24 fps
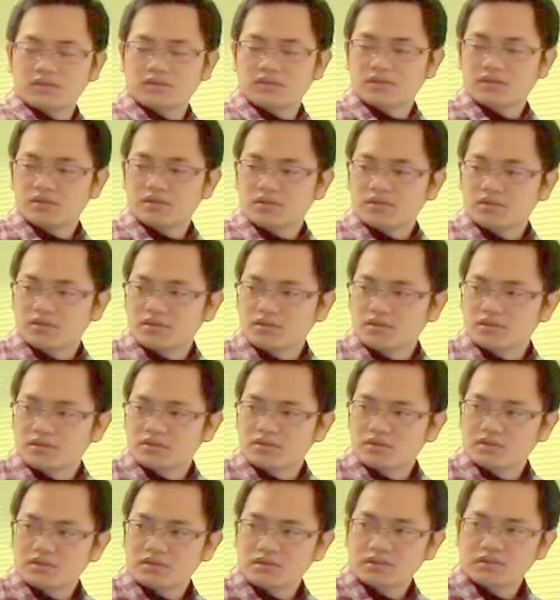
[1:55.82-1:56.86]

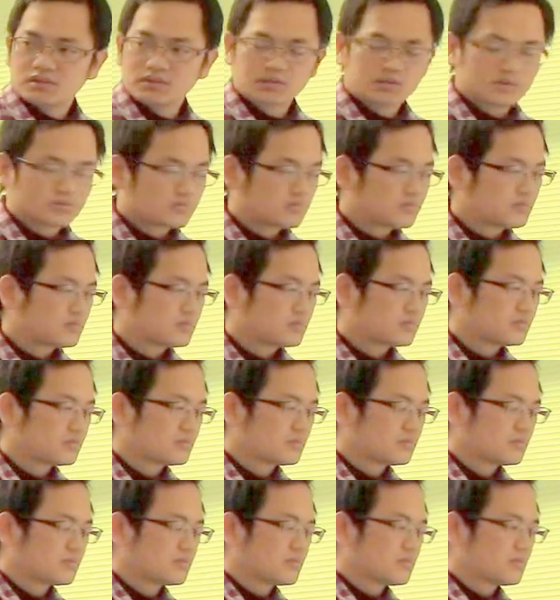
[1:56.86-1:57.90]

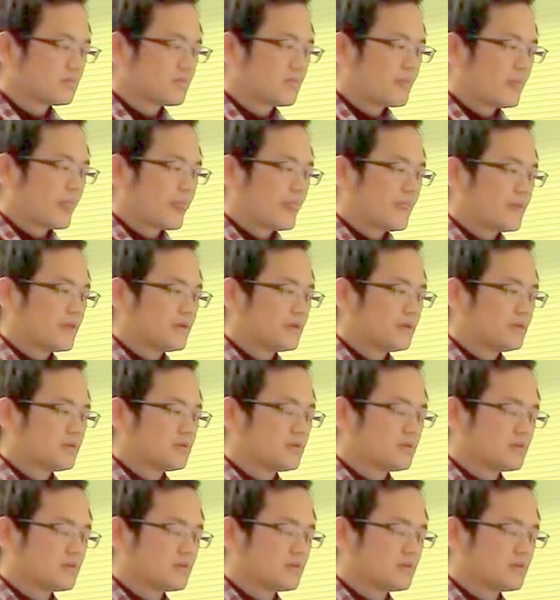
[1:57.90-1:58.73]
Nothing is said.